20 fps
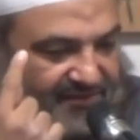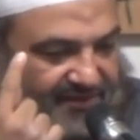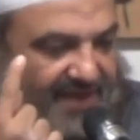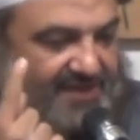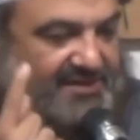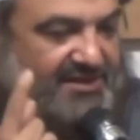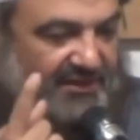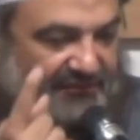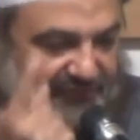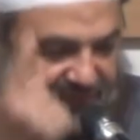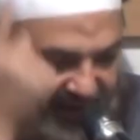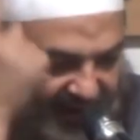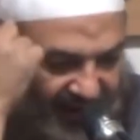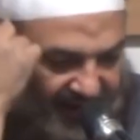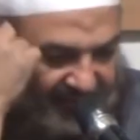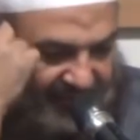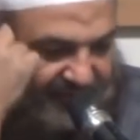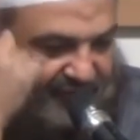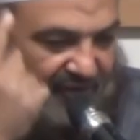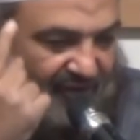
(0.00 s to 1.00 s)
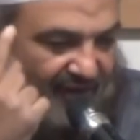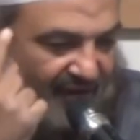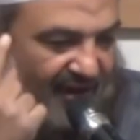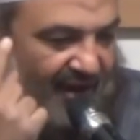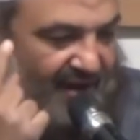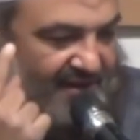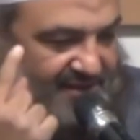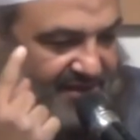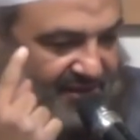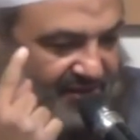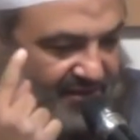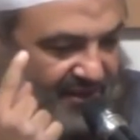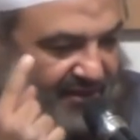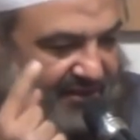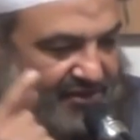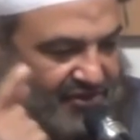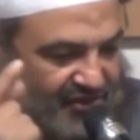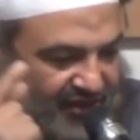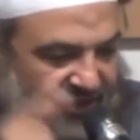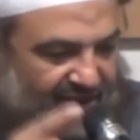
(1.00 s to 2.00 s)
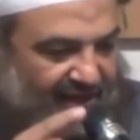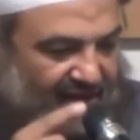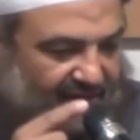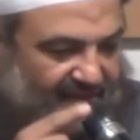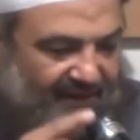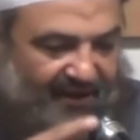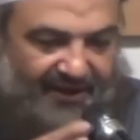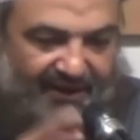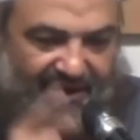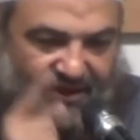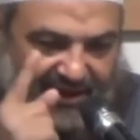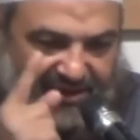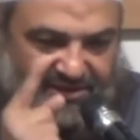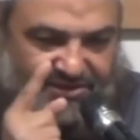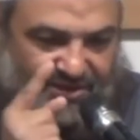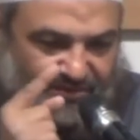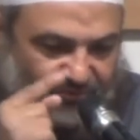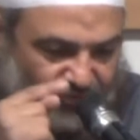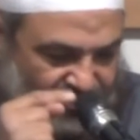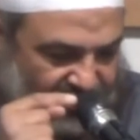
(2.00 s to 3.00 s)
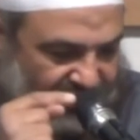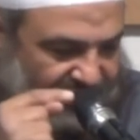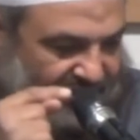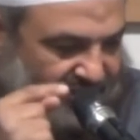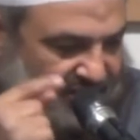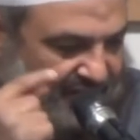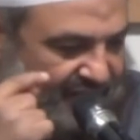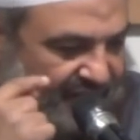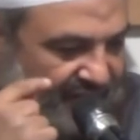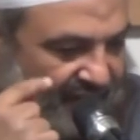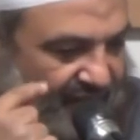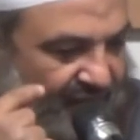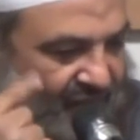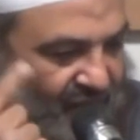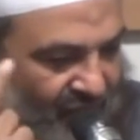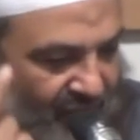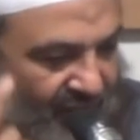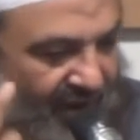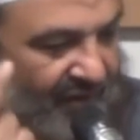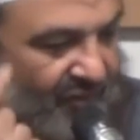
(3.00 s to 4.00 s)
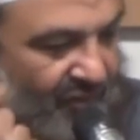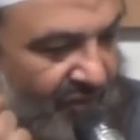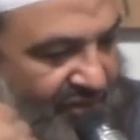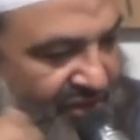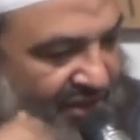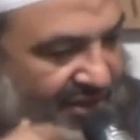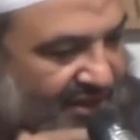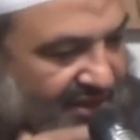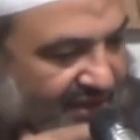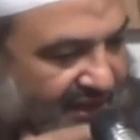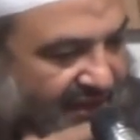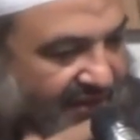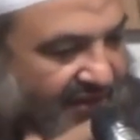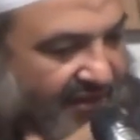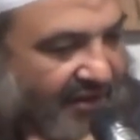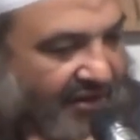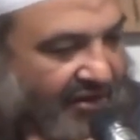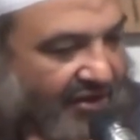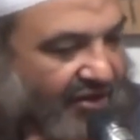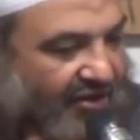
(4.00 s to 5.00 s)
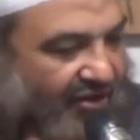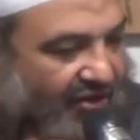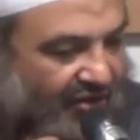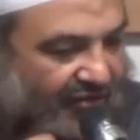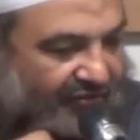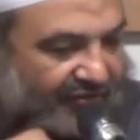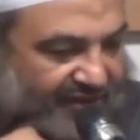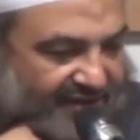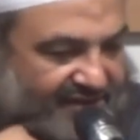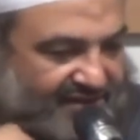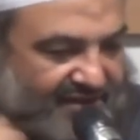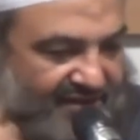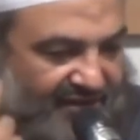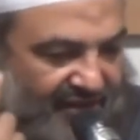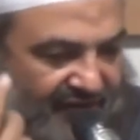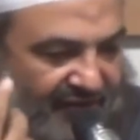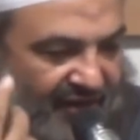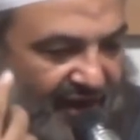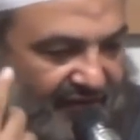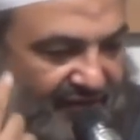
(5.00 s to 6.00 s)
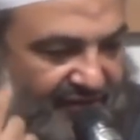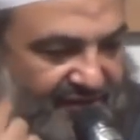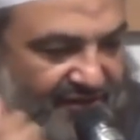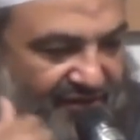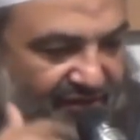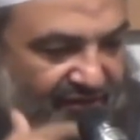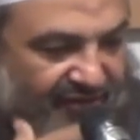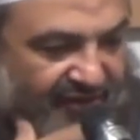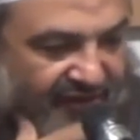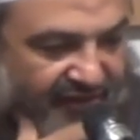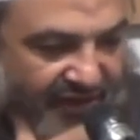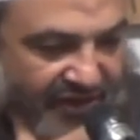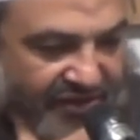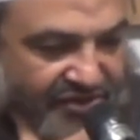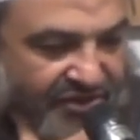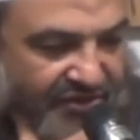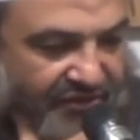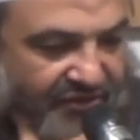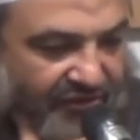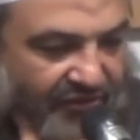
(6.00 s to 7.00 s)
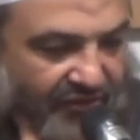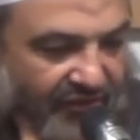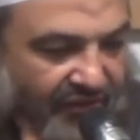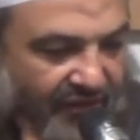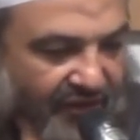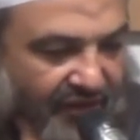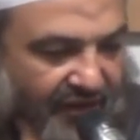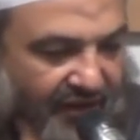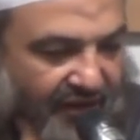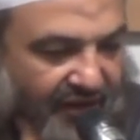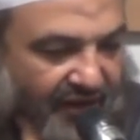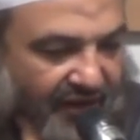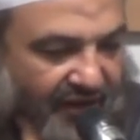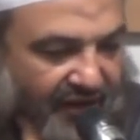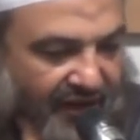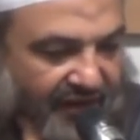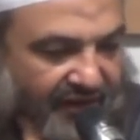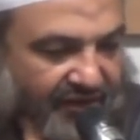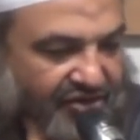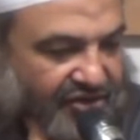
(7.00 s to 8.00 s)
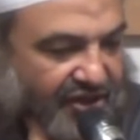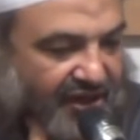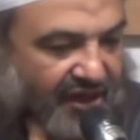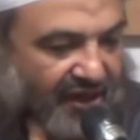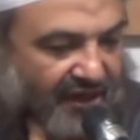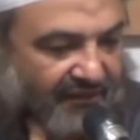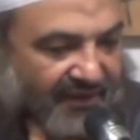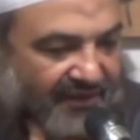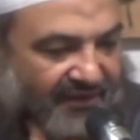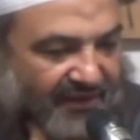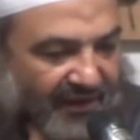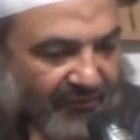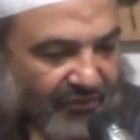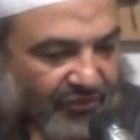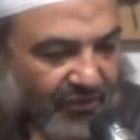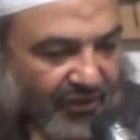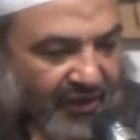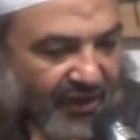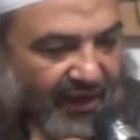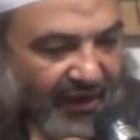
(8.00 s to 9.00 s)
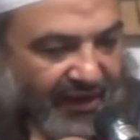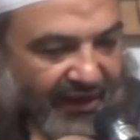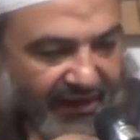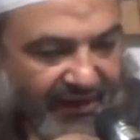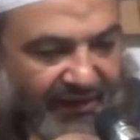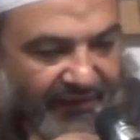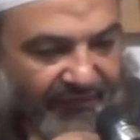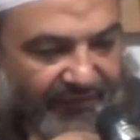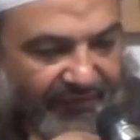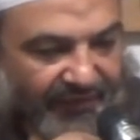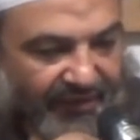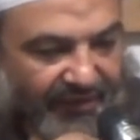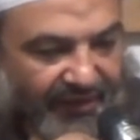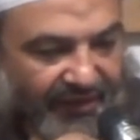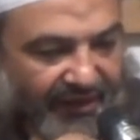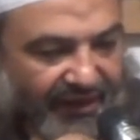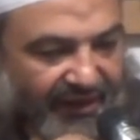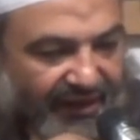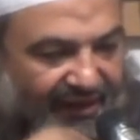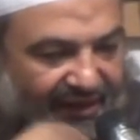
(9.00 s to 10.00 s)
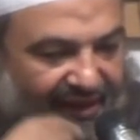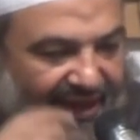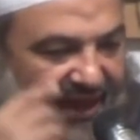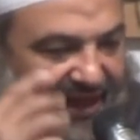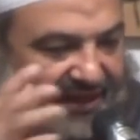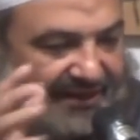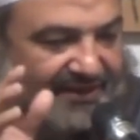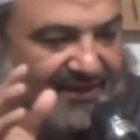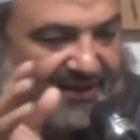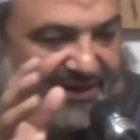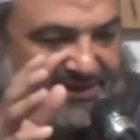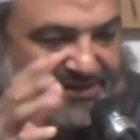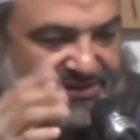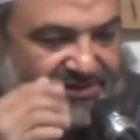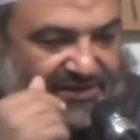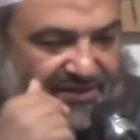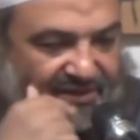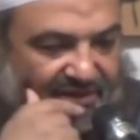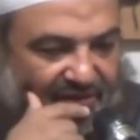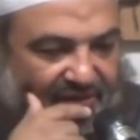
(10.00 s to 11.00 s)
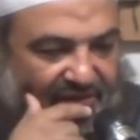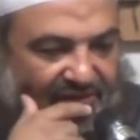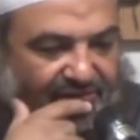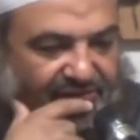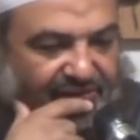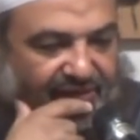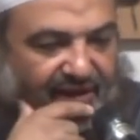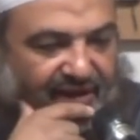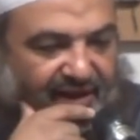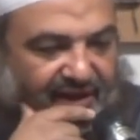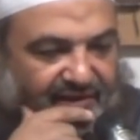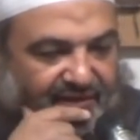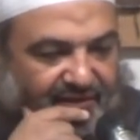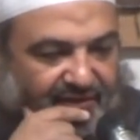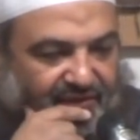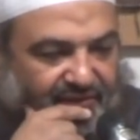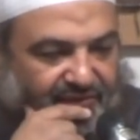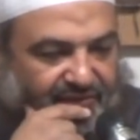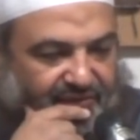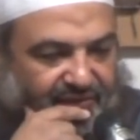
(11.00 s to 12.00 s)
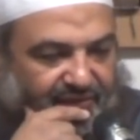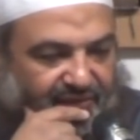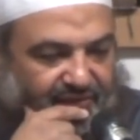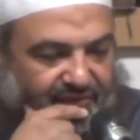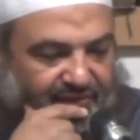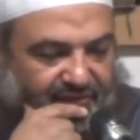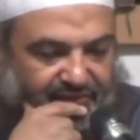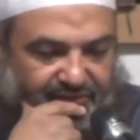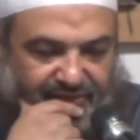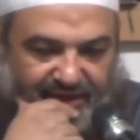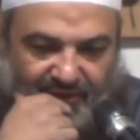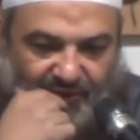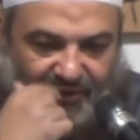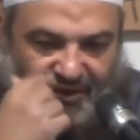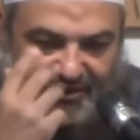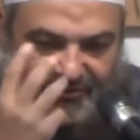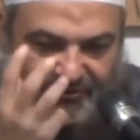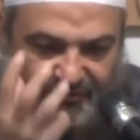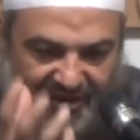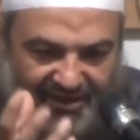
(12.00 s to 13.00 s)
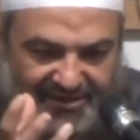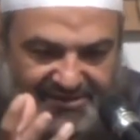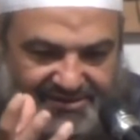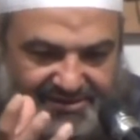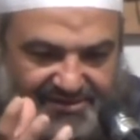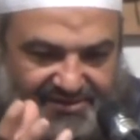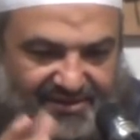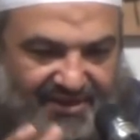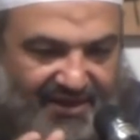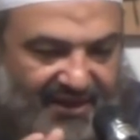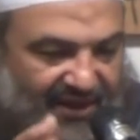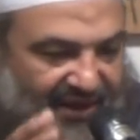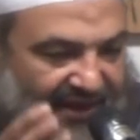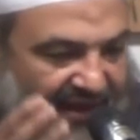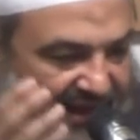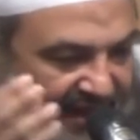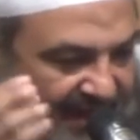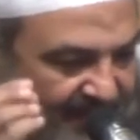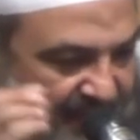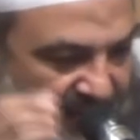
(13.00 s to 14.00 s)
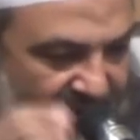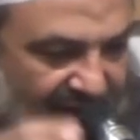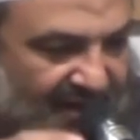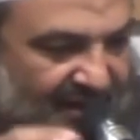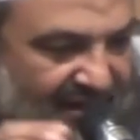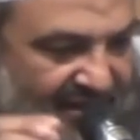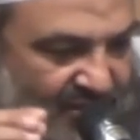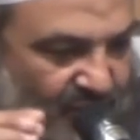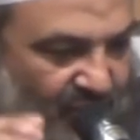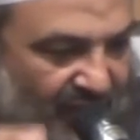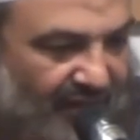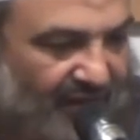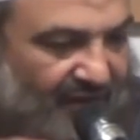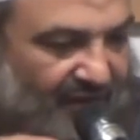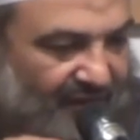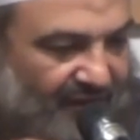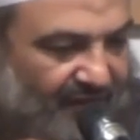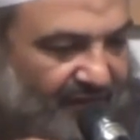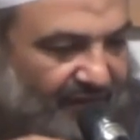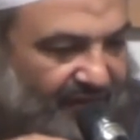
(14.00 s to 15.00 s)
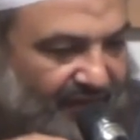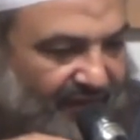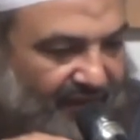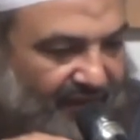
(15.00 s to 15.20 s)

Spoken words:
testify before Allah Azza wa Jalla that the Shaykh Al-Albani is the mujaddid of the, or one of the mujaddideen of this revivals of the religion. And the Shaykh Al-Albani rahmatullah alayh, he had his farewell advice. He put it in his will,